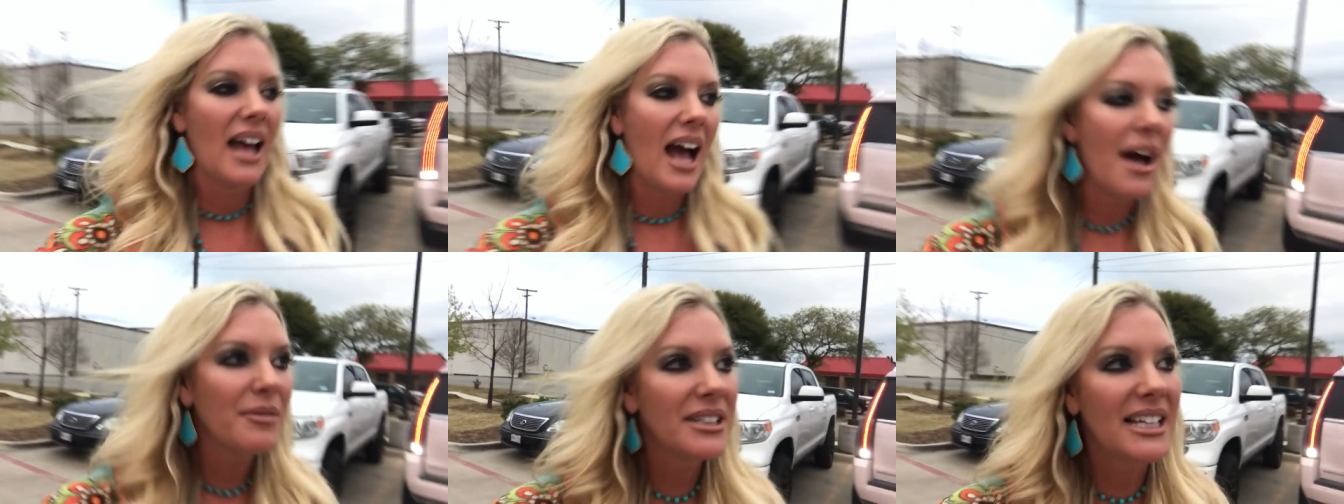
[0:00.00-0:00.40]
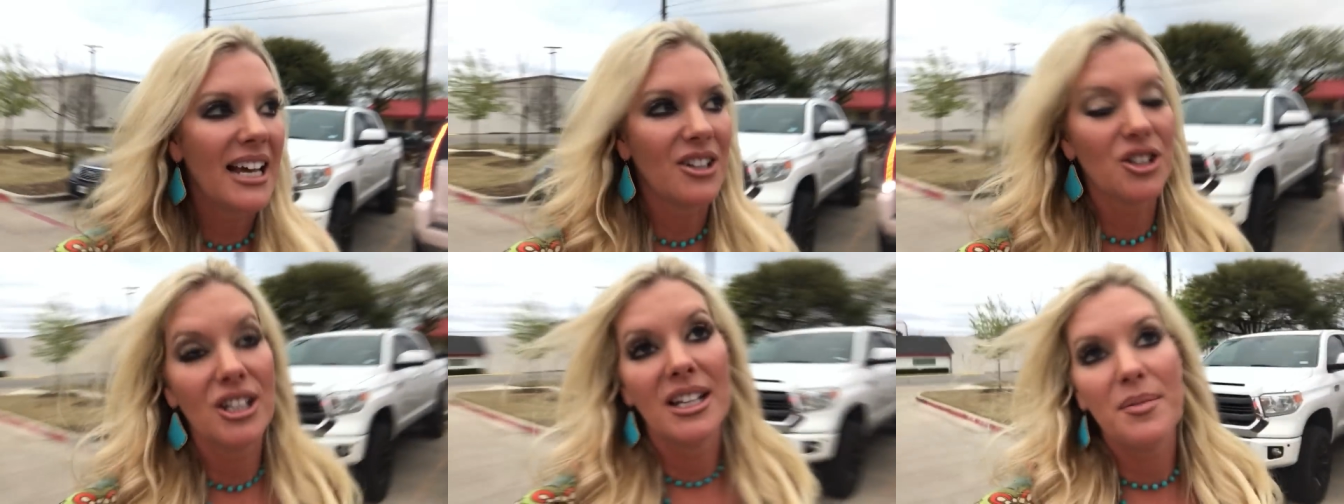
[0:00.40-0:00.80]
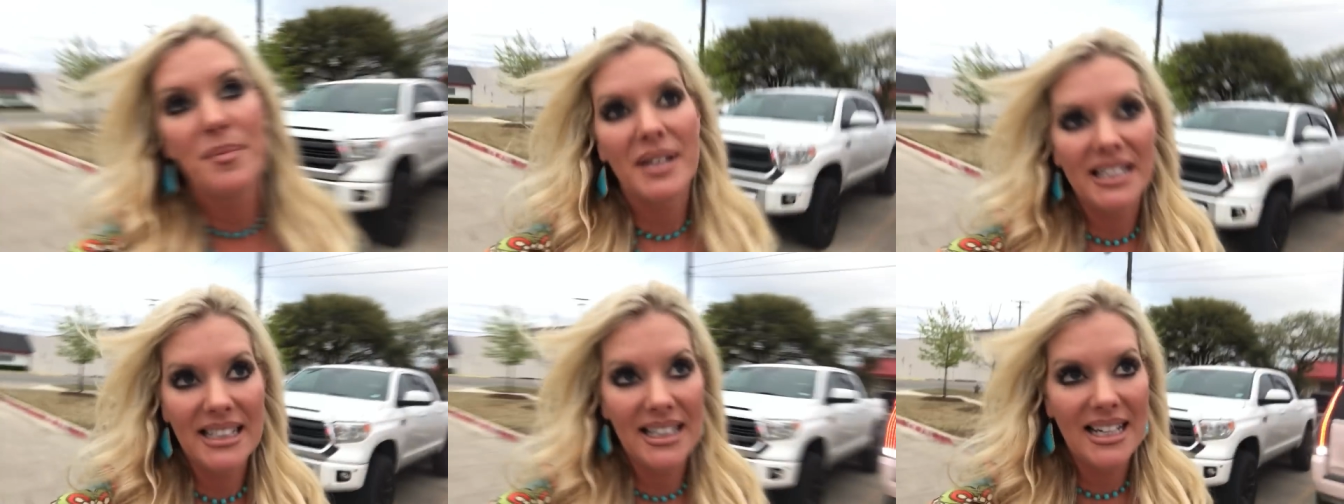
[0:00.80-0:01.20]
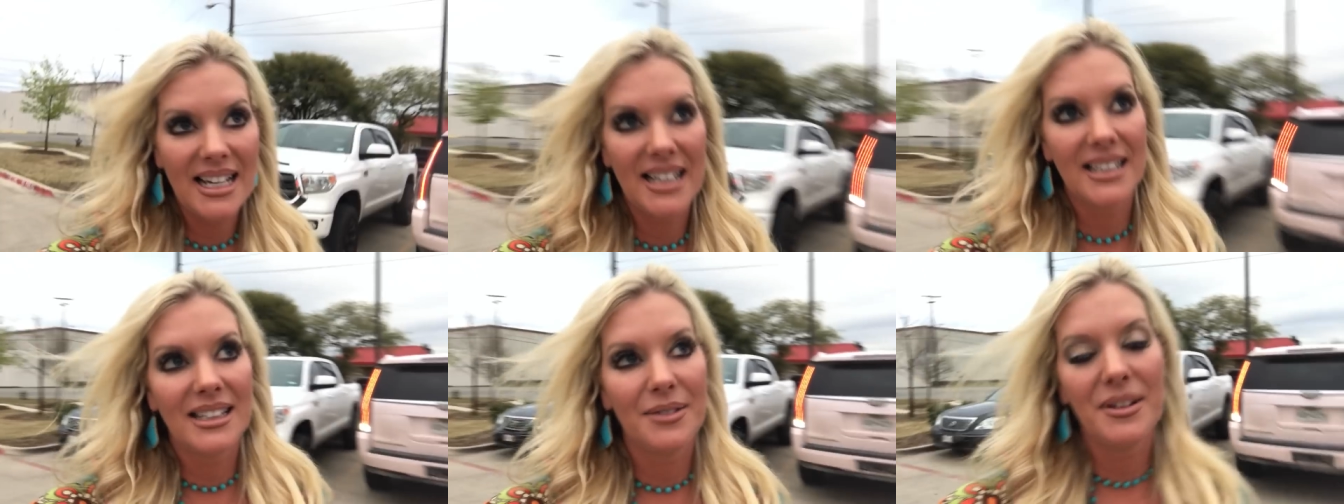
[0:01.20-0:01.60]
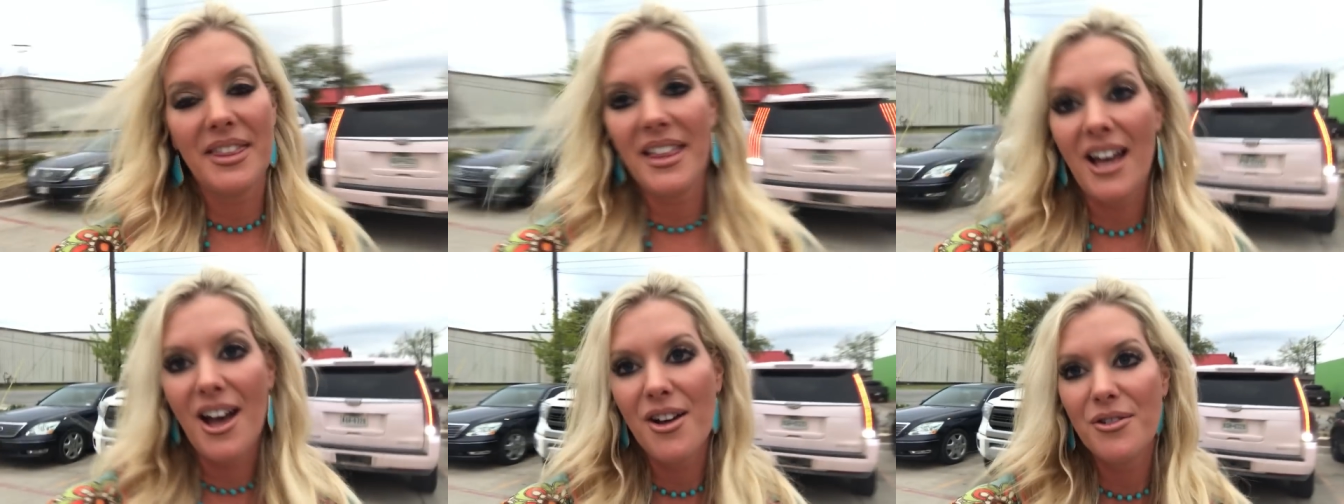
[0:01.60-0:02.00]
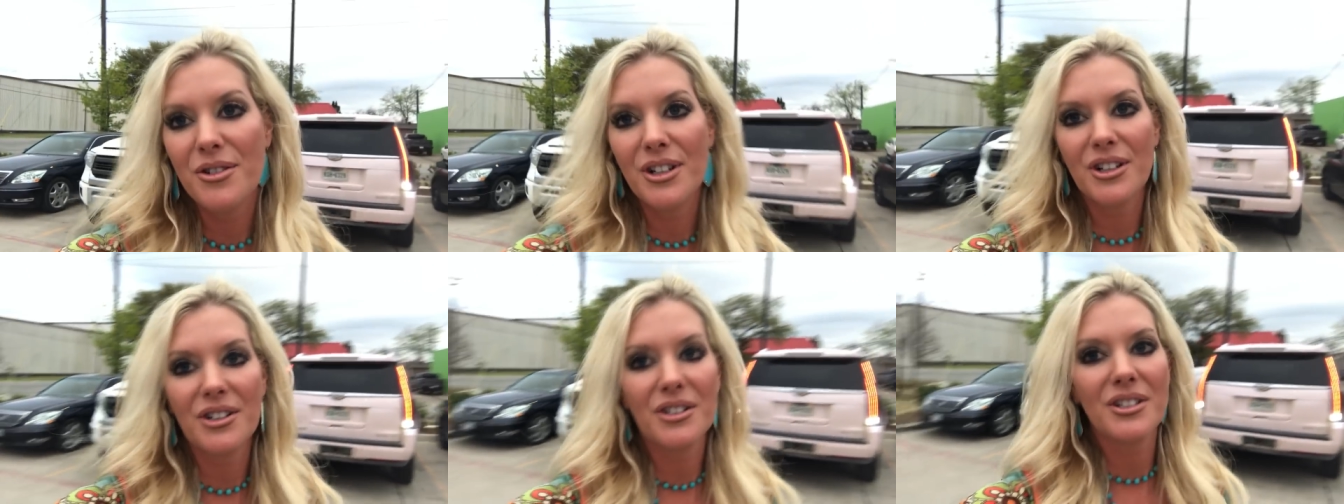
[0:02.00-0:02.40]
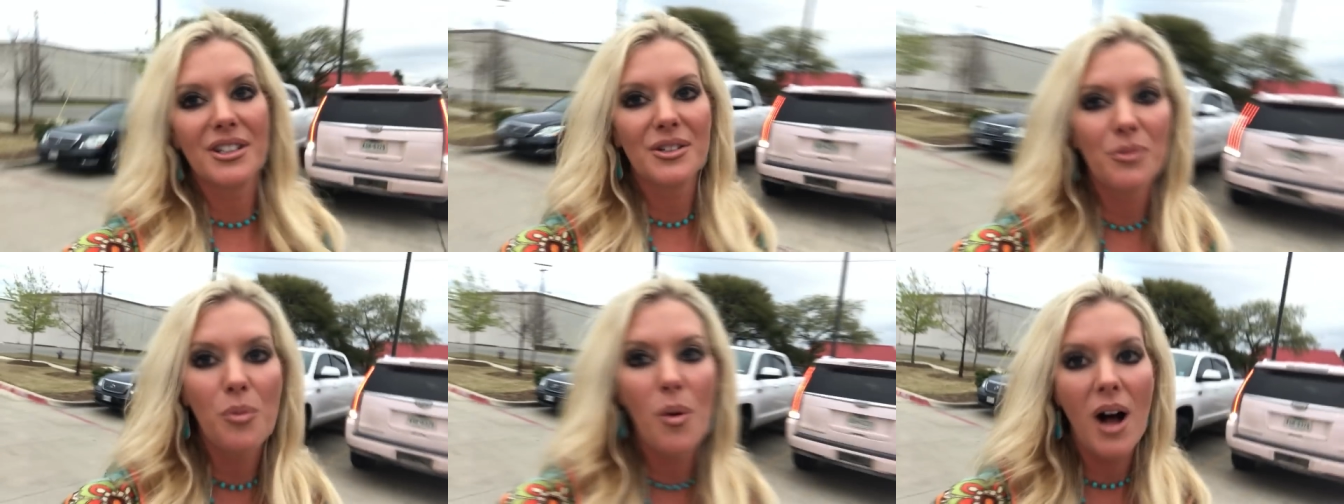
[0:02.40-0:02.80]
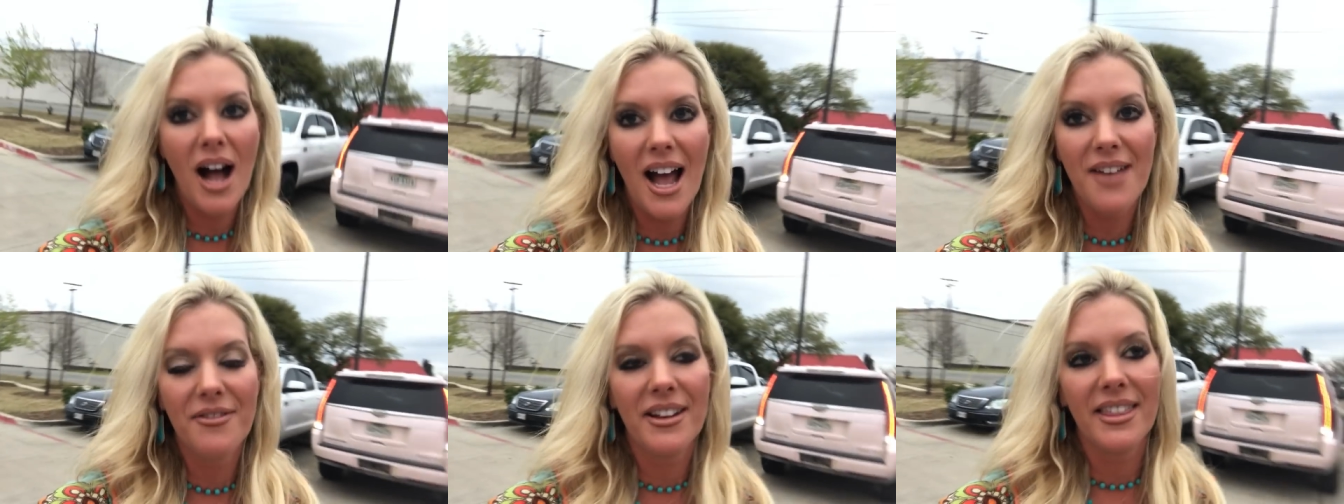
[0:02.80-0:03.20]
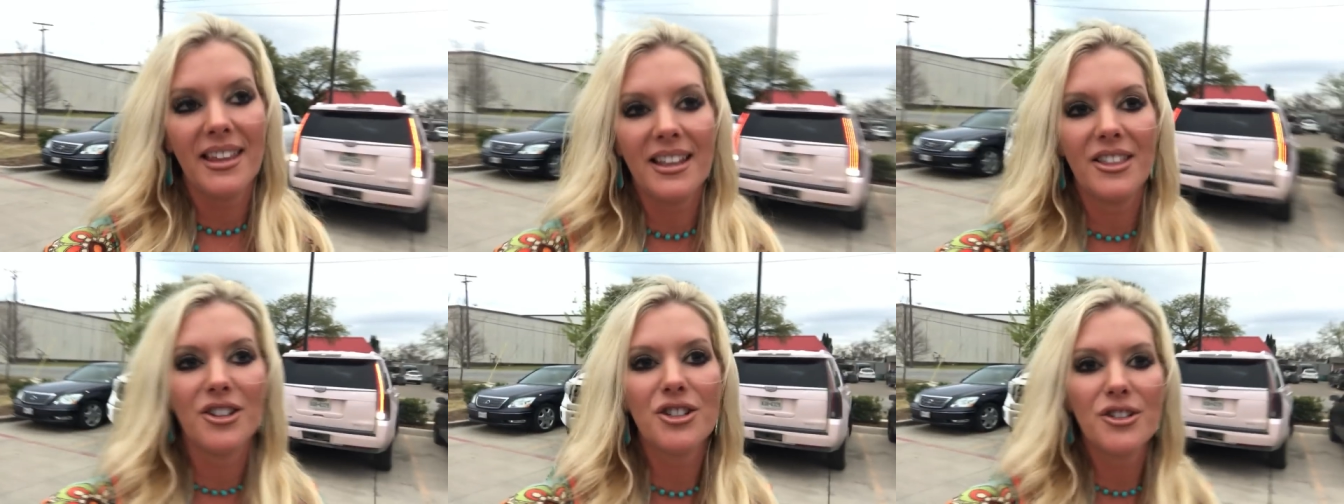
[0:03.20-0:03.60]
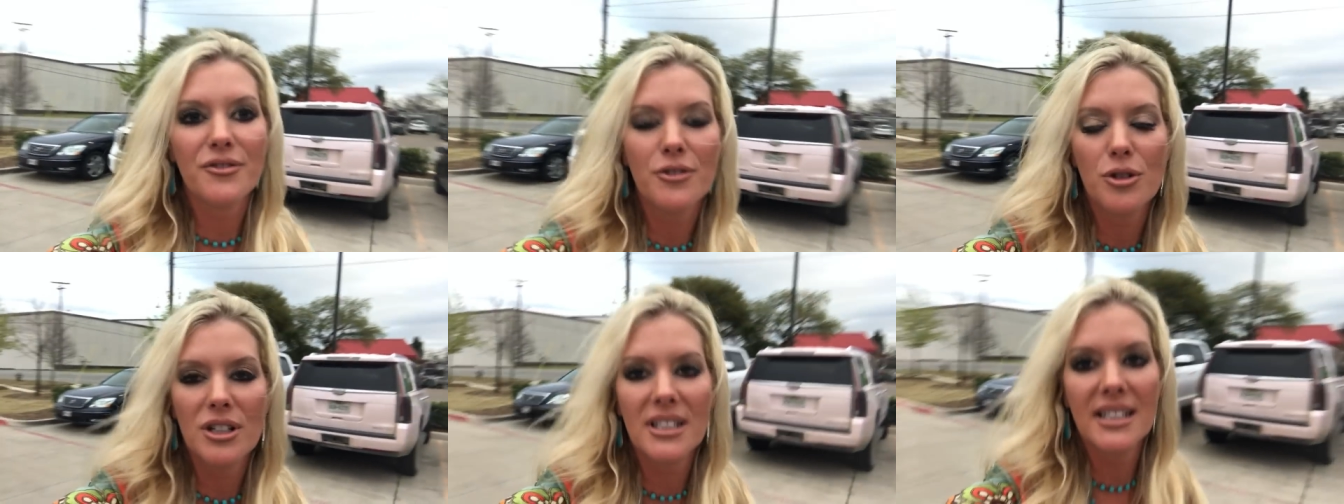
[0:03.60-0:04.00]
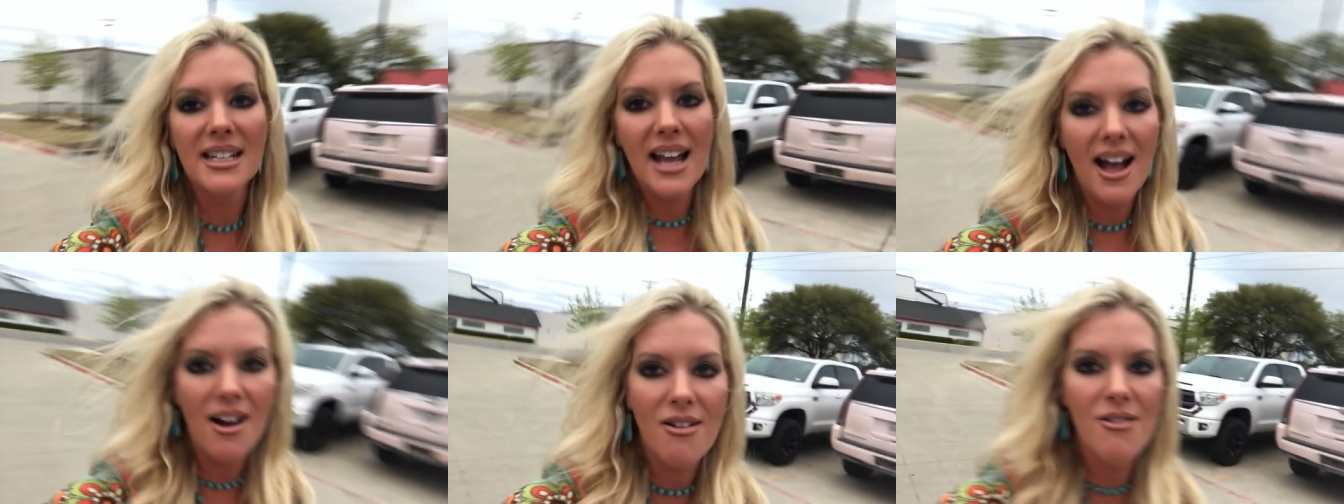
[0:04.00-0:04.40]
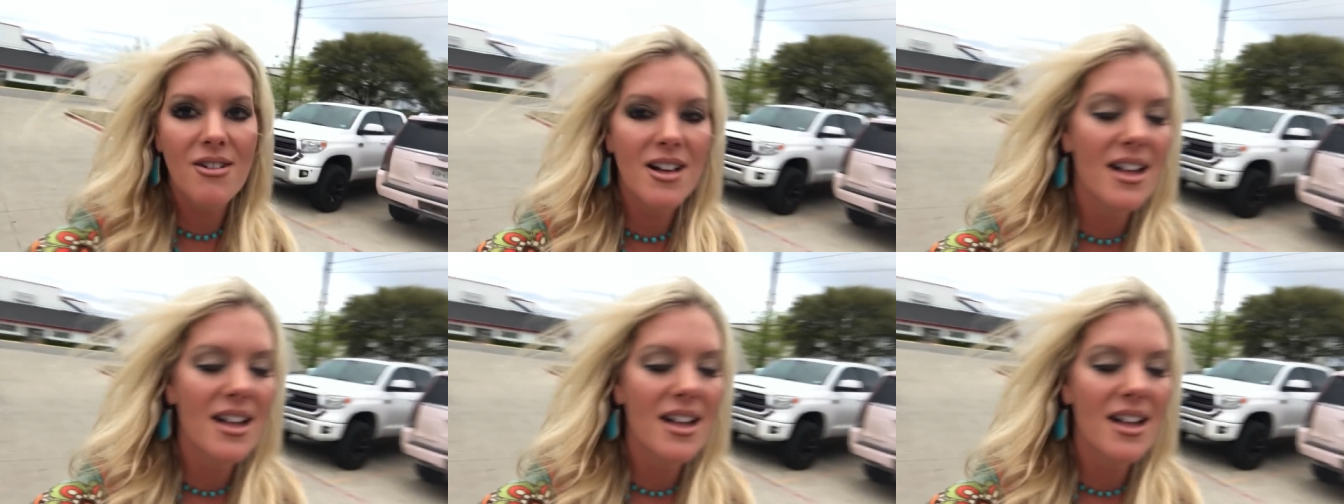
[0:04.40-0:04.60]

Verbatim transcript: I was actually in business with the owner's wife. I think they're divorced now.